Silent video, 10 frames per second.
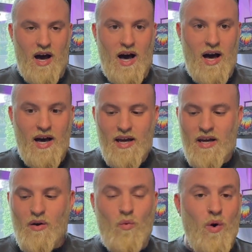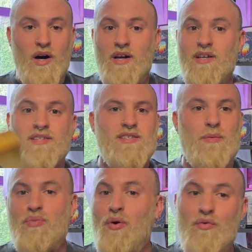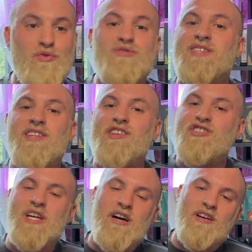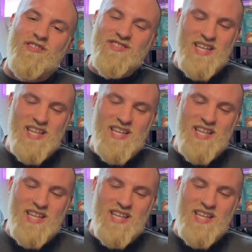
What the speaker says: I was perusing the shelves